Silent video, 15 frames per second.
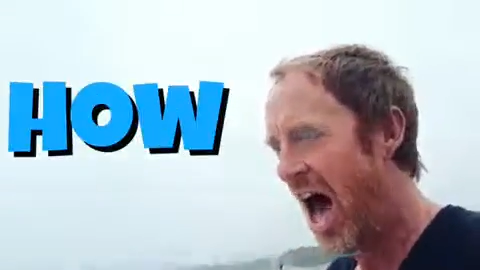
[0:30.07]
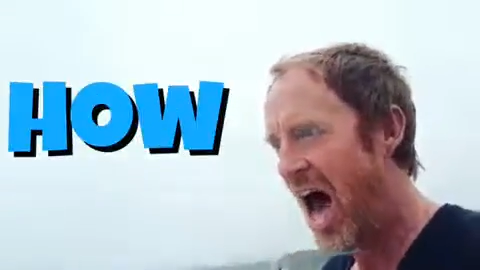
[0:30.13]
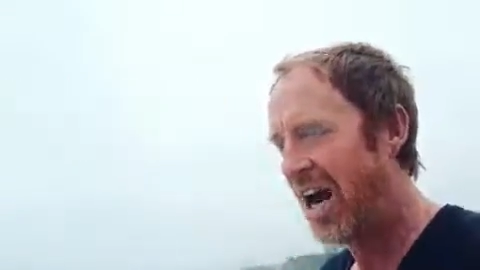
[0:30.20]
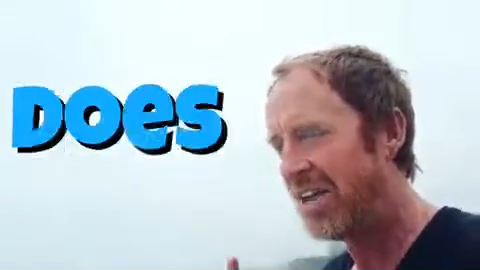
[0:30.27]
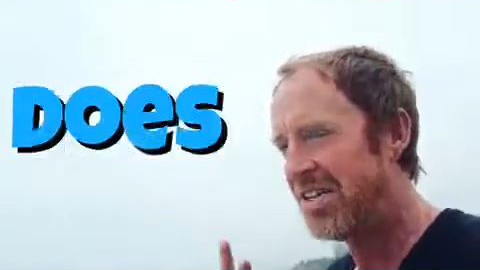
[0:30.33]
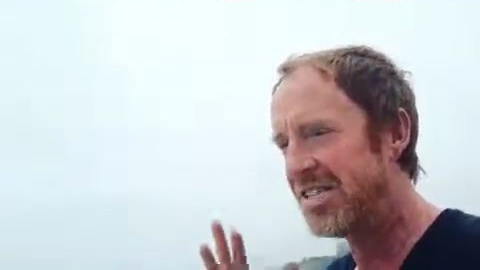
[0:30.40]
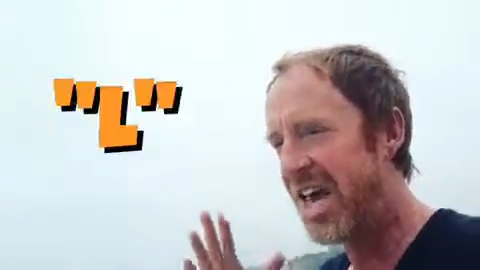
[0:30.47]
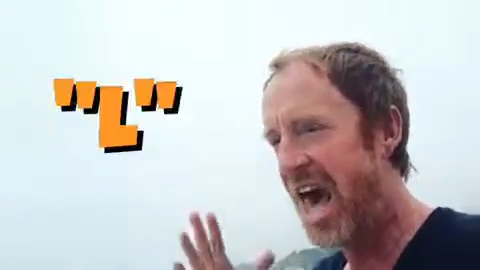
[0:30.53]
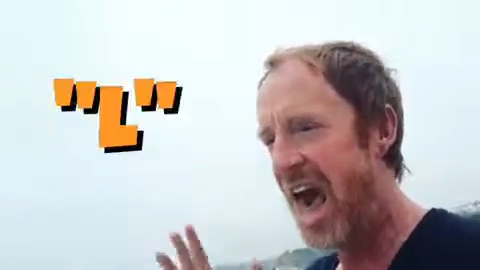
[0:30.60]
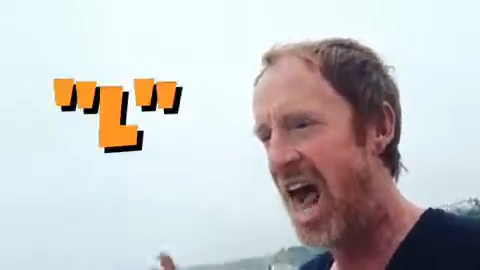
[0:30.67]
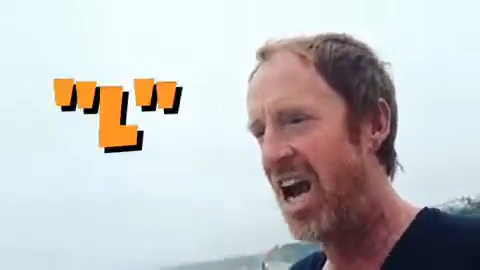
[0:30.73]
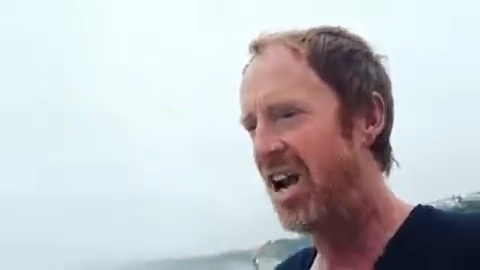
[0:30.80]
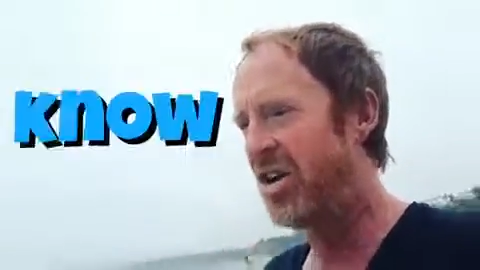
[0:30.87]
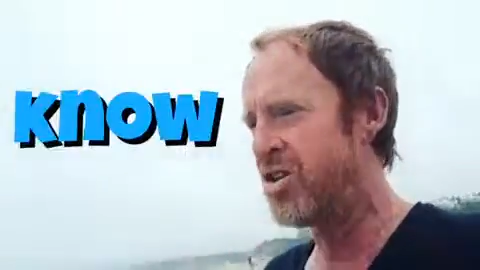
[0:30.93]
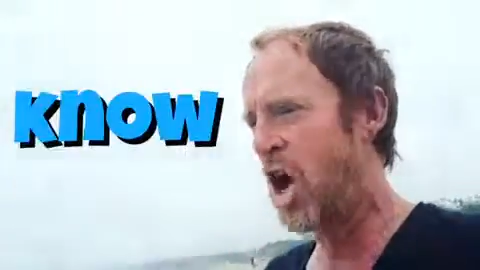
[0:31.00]
How does
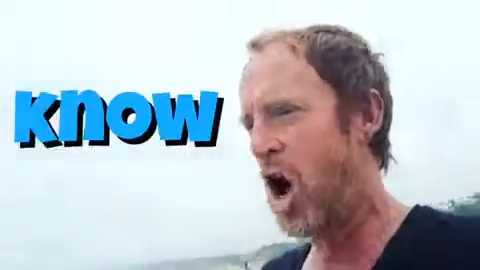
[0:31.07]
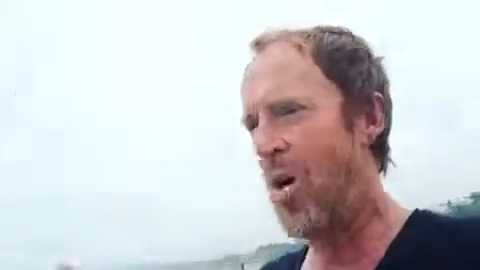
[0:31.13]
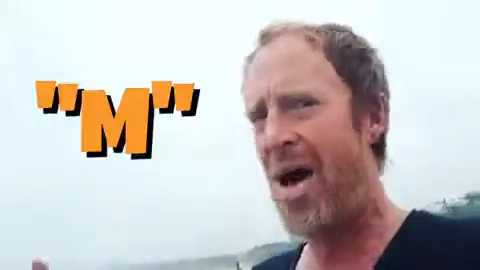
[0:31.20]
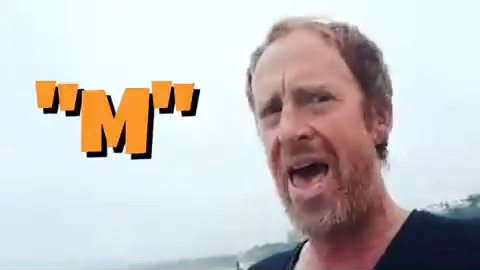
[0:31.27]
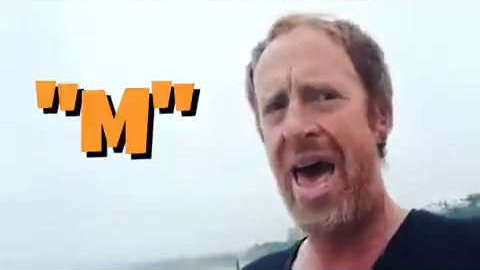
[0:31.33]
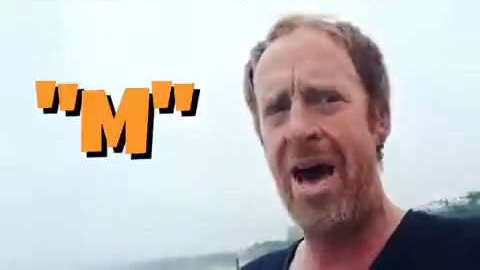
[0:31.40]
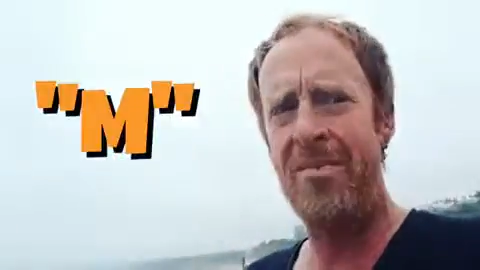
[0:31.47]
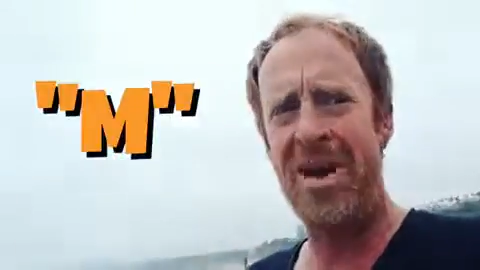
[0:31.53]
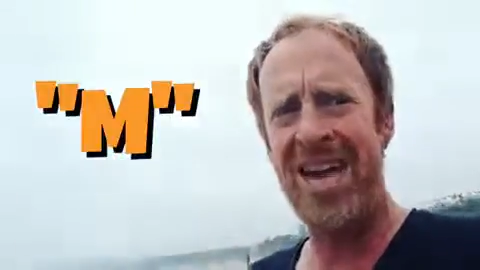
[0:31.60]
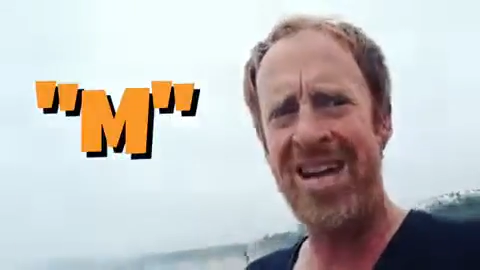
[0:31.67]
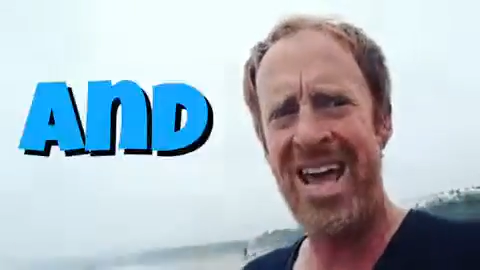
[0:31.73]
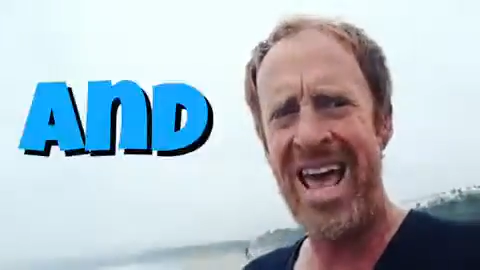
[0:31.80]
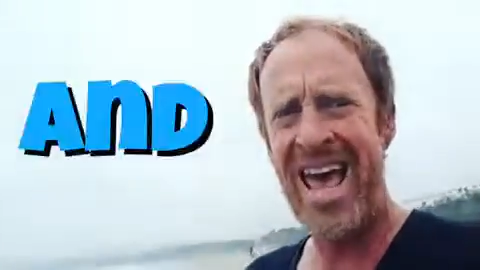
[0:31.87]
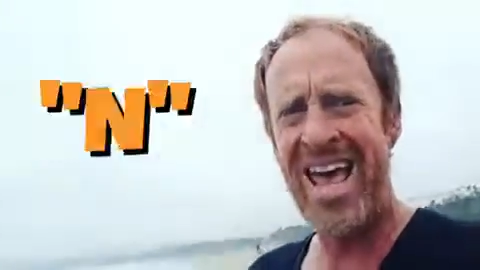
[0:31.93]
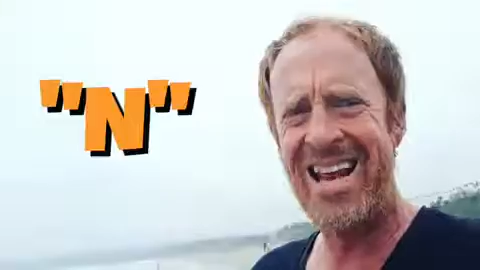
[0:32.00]
L know M and
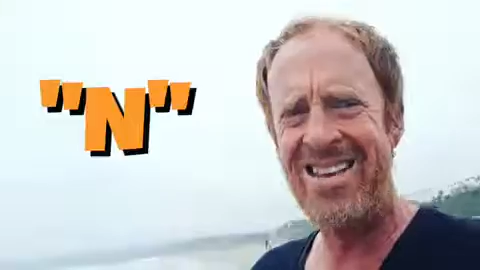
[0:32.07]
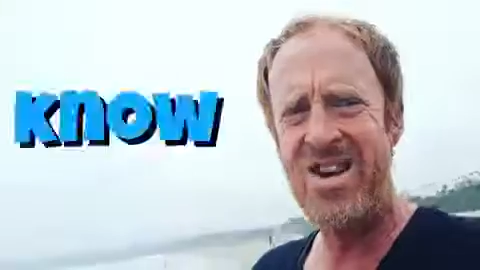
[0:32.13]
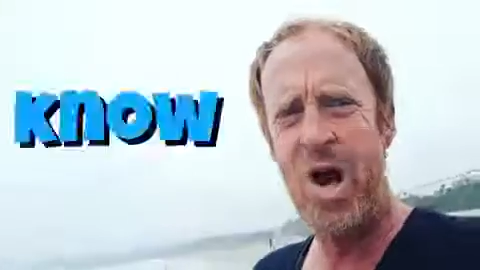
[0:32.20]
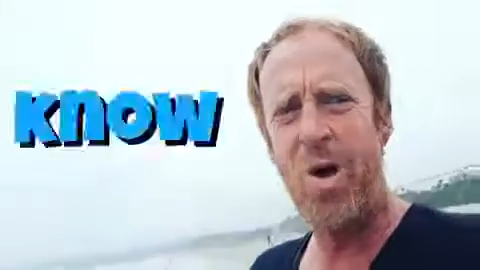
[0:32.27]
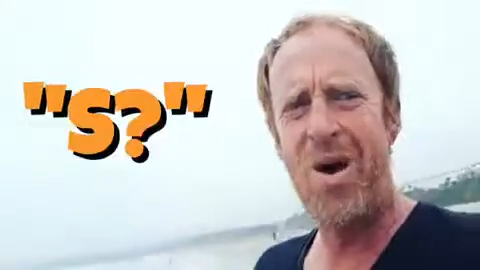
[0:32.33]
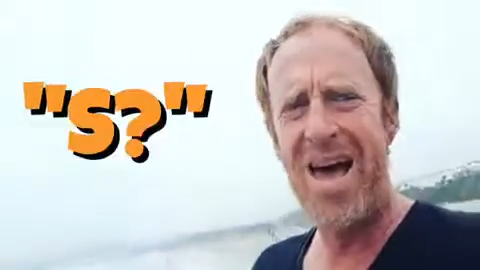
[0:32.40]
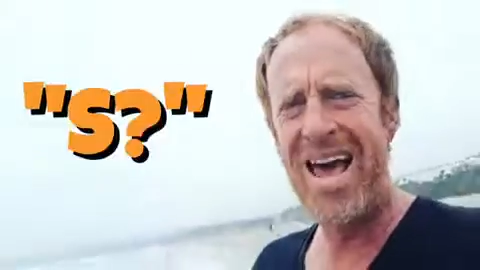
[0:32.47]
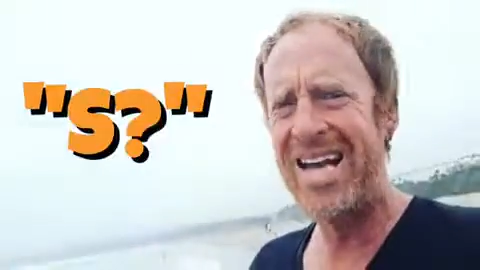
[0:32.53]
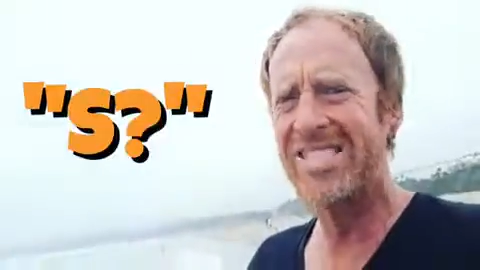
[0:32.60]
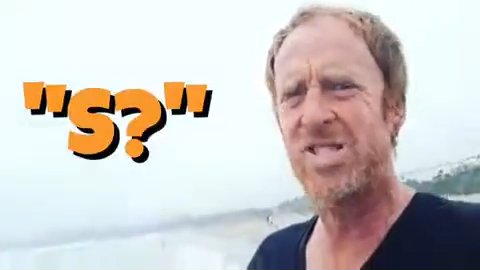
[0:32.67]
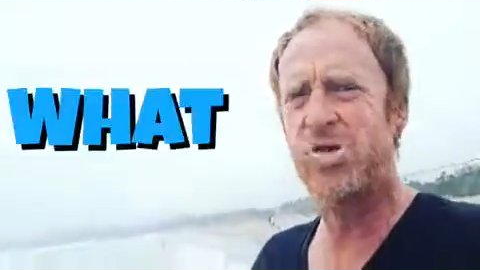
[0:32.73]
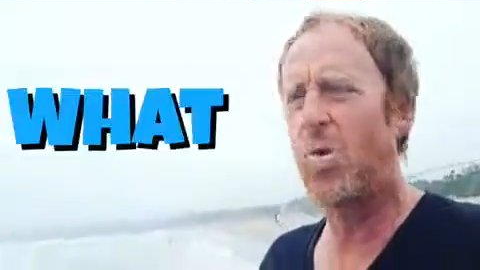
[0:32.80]
N know S?